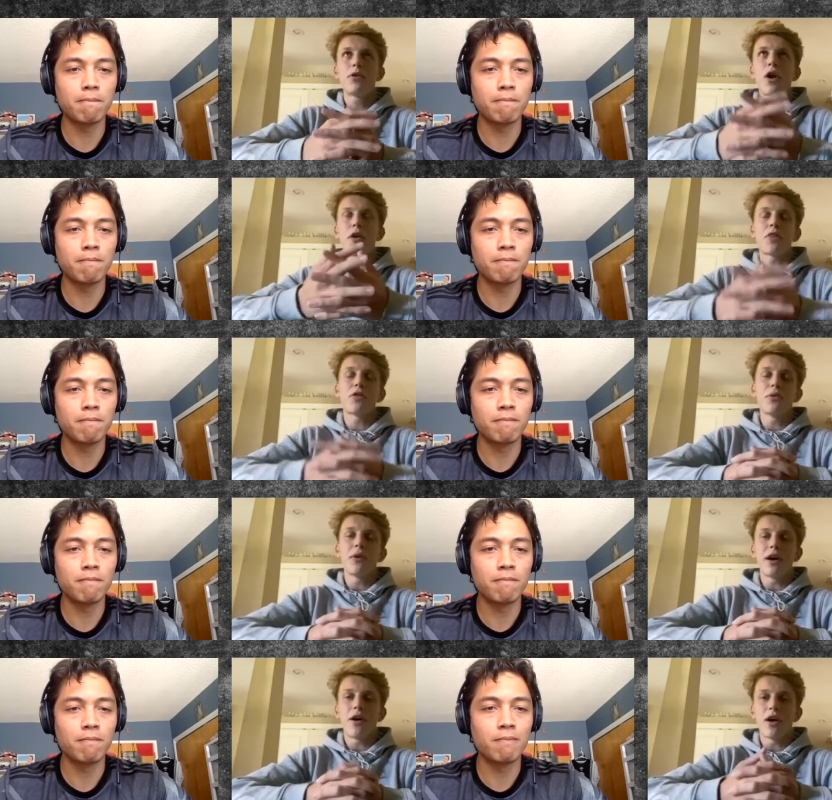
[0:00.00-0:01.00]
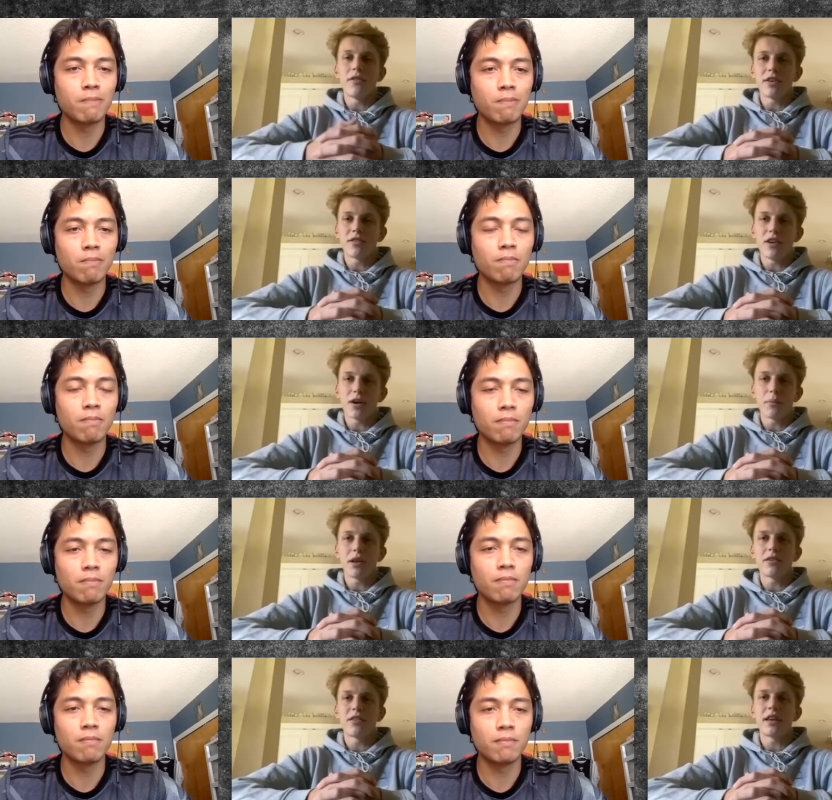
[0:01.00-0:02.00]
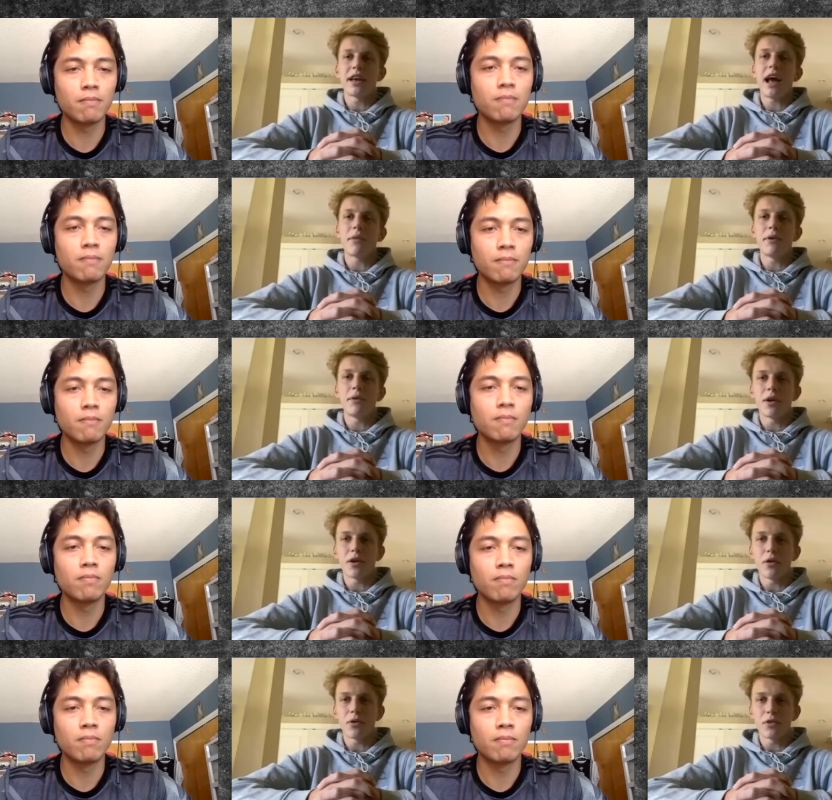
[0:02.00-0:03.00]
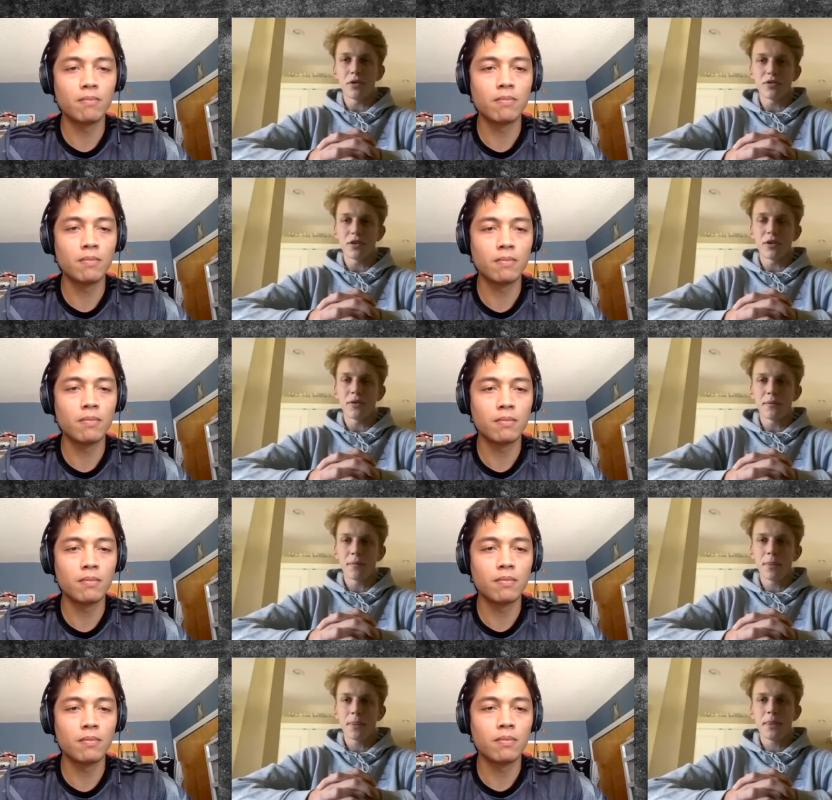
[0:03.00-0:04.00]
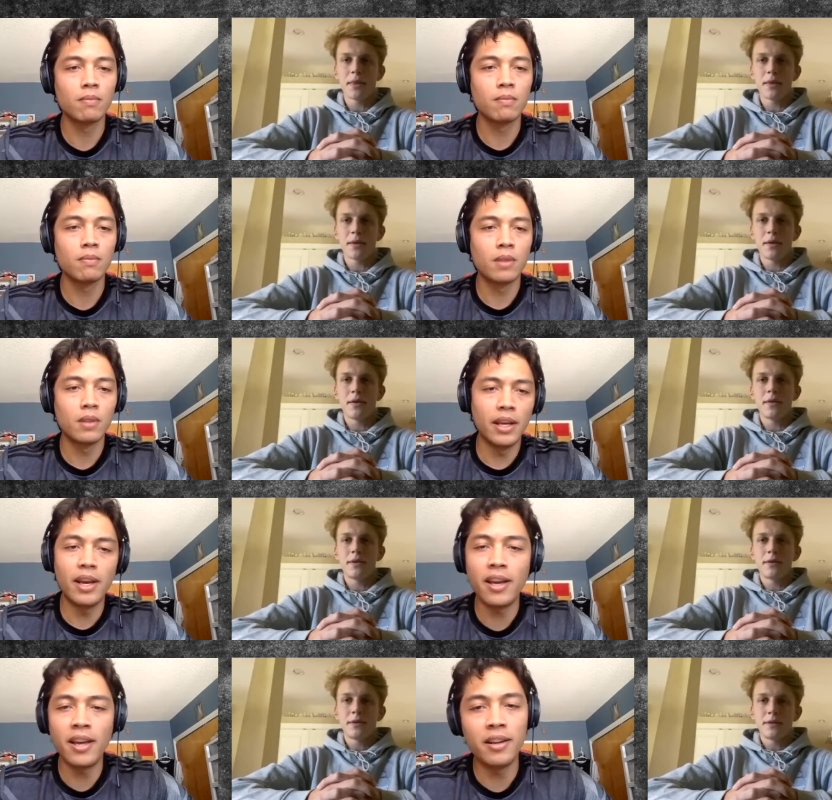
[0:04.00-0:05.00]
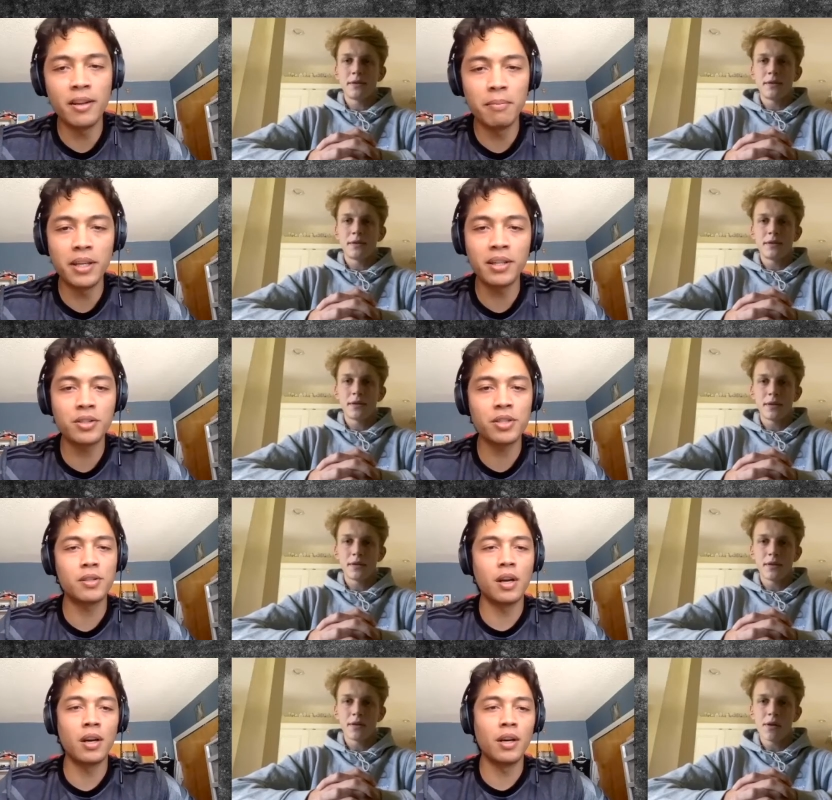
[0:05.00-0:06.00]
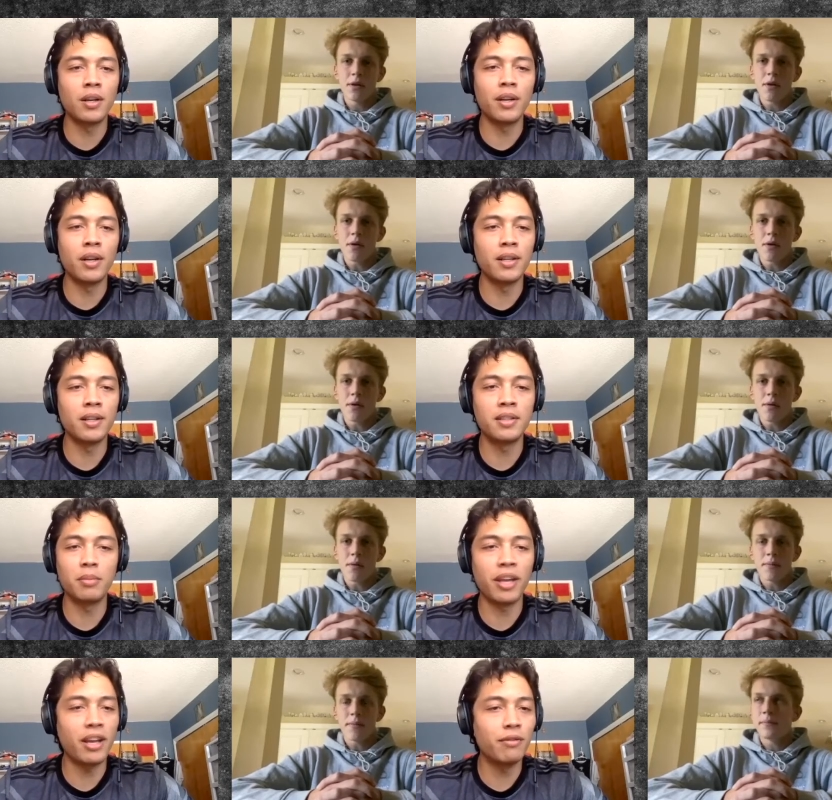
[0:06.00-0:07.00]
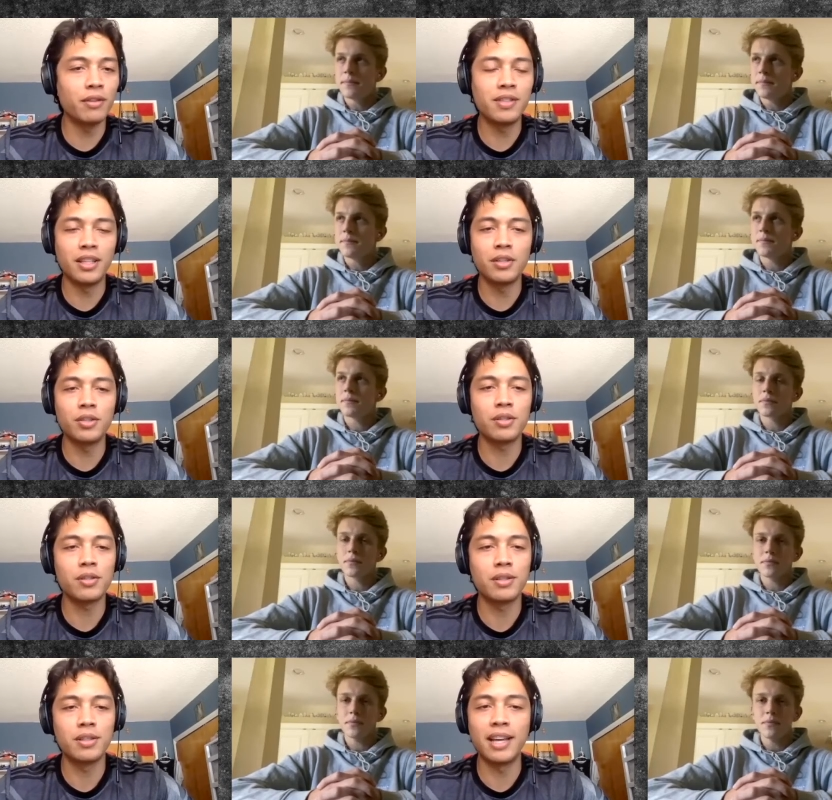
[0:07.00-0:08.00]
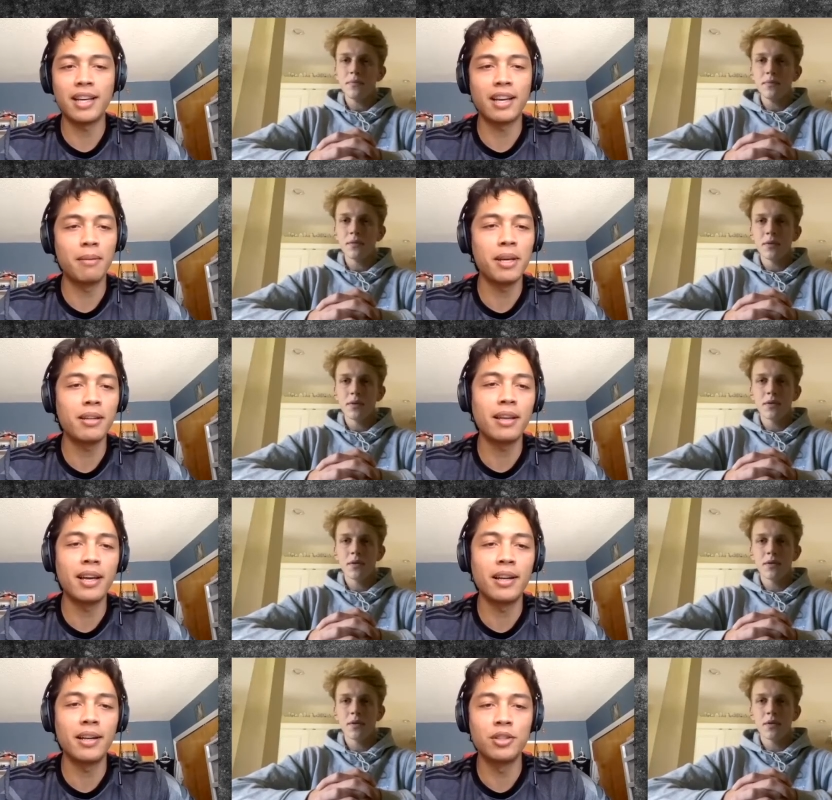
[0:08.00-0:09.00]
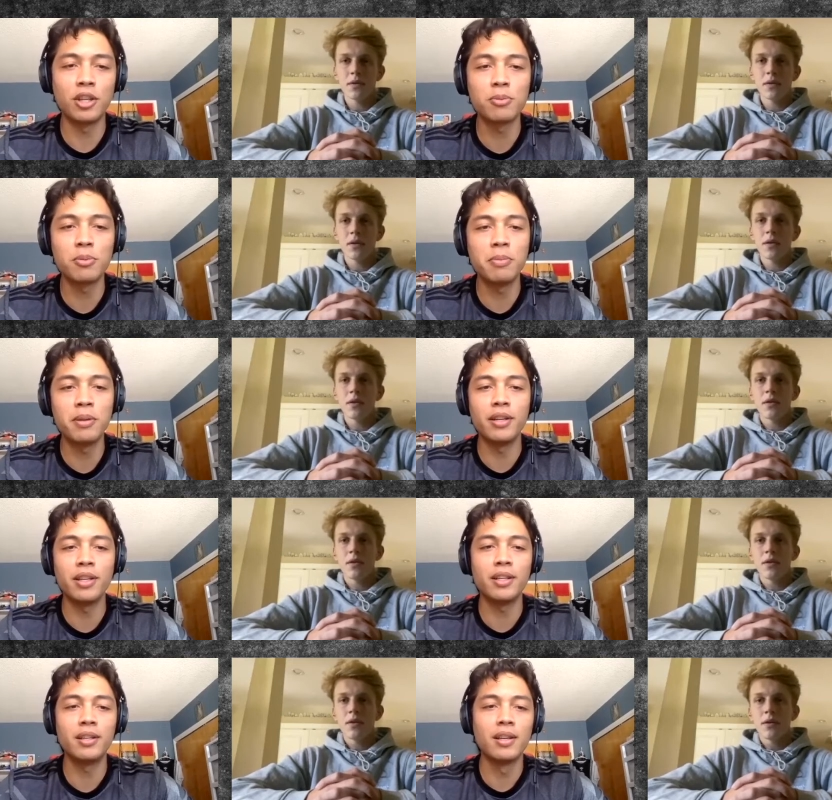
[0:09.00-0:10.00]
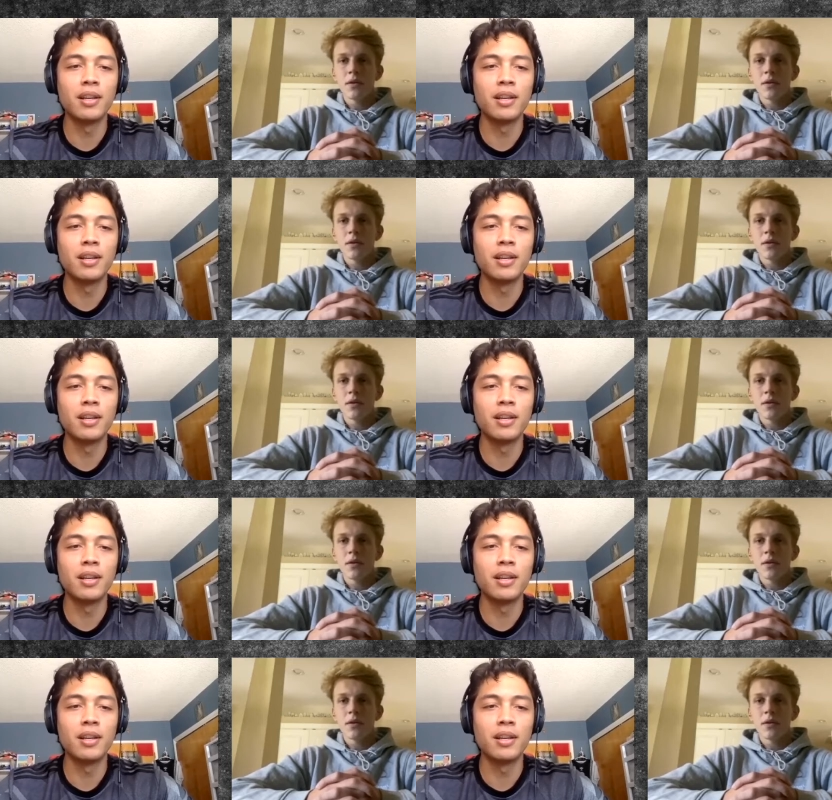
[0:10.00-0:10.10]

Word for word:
Speaker 1: gone through what all of us young players in the academy want to go through. So.
Speaker 2: Yeah, and, and being just on a team with a handful of teenagers, did that kind of make that adjustment period